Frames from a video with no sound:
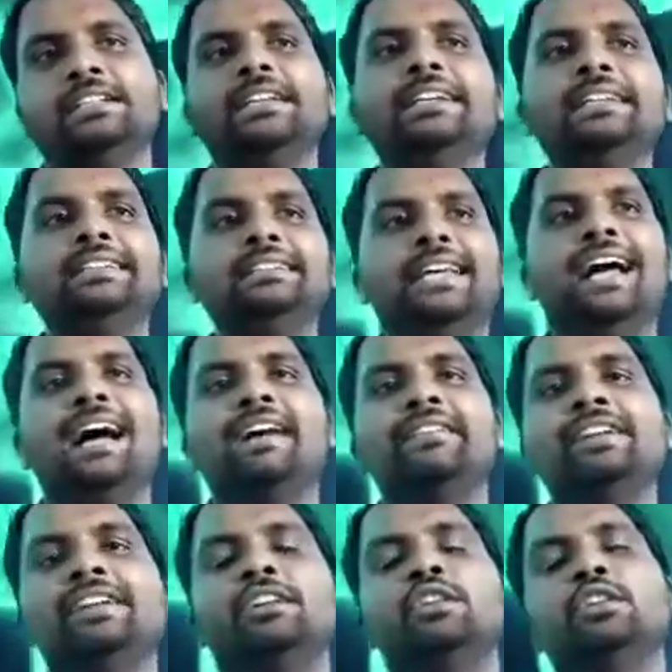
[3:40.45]
it is
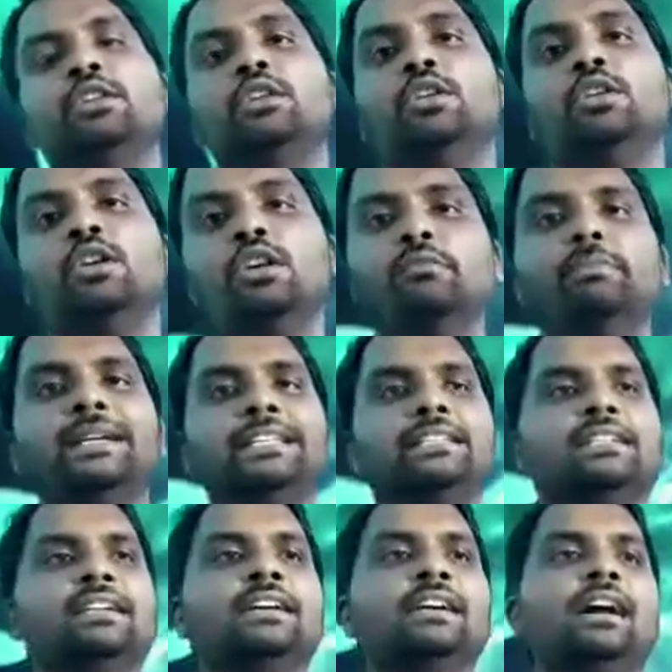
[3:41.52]
having low pitch.